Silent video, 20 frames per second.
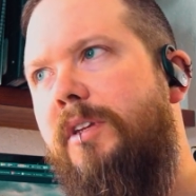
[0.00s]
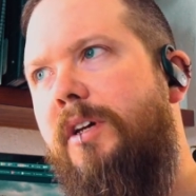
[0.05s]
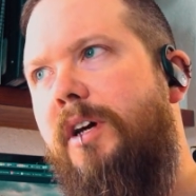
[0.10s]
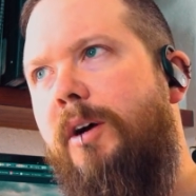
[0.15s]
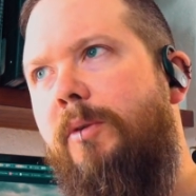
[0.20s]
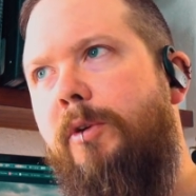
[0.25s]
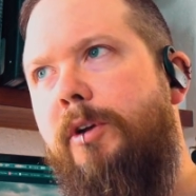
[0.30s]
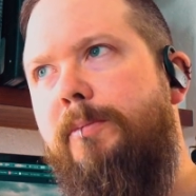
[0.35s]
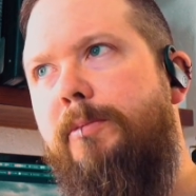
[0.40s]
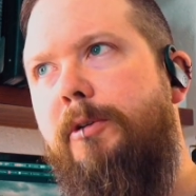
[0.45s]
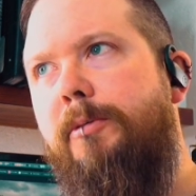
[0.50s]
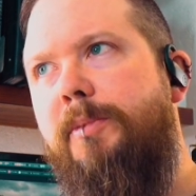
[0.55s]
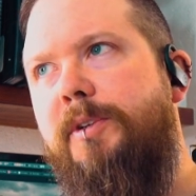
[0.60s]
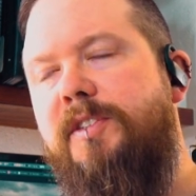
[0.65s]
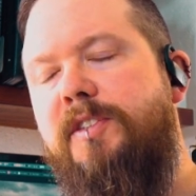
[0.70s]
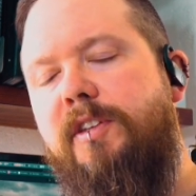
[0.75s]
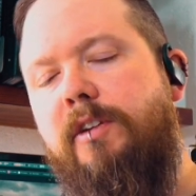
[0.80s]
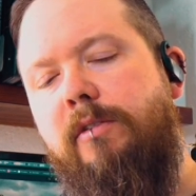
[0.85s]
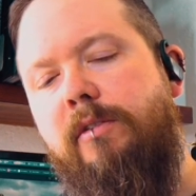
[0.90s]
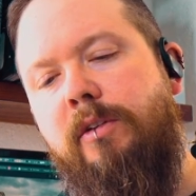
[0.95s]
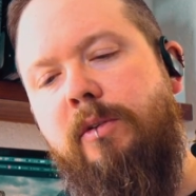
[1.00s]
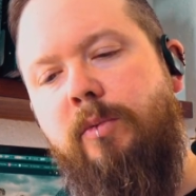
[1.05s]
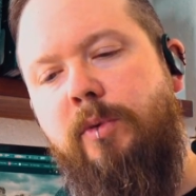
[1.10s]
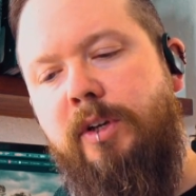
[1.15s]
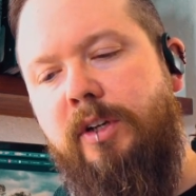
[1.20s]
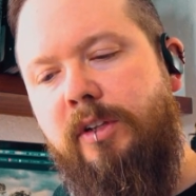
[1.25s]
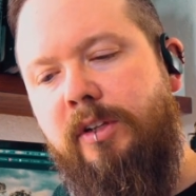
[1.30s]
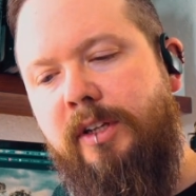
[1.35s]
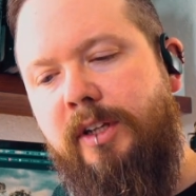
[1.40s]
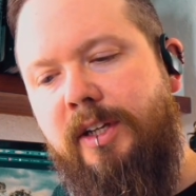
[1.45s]
I want to put my steering
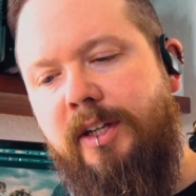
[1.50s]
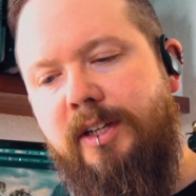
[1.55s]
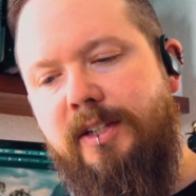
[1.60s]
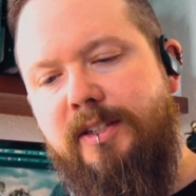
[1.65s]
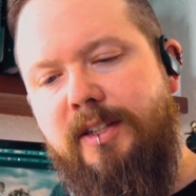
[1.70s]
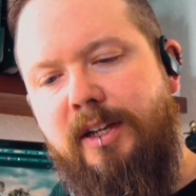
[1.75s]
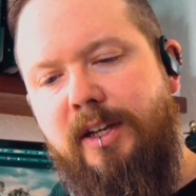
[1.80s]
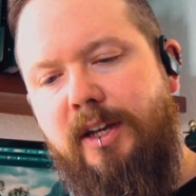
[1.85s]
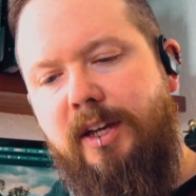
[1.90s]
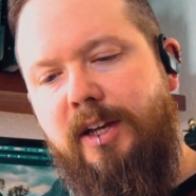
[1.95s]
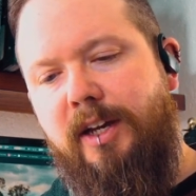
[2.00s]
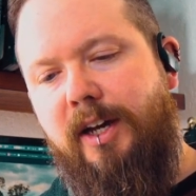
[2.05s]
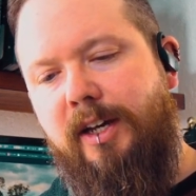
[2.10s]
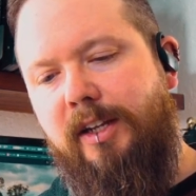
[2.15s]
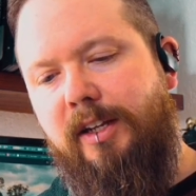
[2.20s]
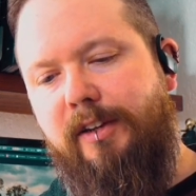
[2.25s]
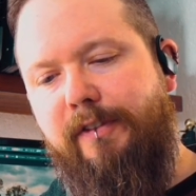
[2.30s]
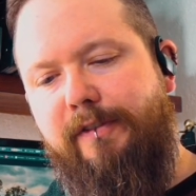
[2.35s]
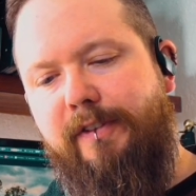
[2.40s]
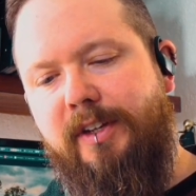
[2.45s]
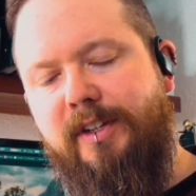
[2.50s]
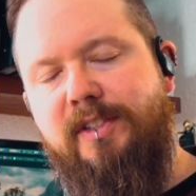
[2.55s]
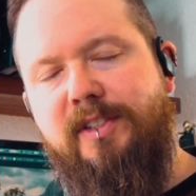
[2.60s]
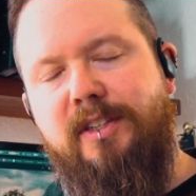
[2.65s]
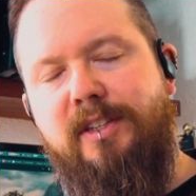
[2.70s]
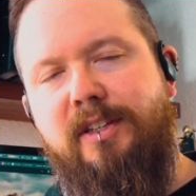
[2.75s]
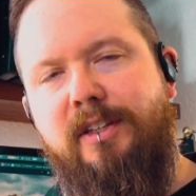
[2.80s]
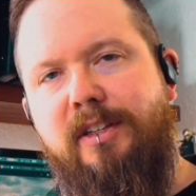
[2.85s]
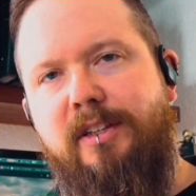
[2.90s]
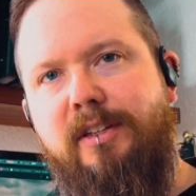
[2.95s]
wheel in it. I need to fix
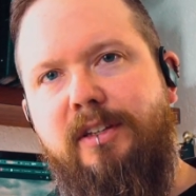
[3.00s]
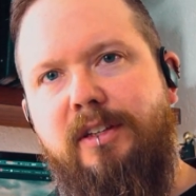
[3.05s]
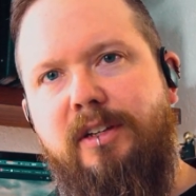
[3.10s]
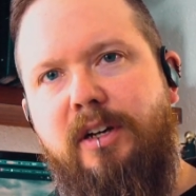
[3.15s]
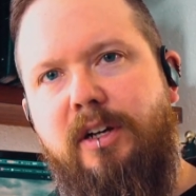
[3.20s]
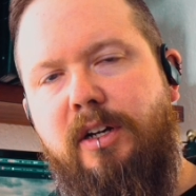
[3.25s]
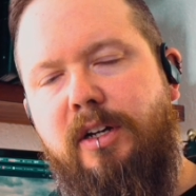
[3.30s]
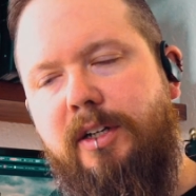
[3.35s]
the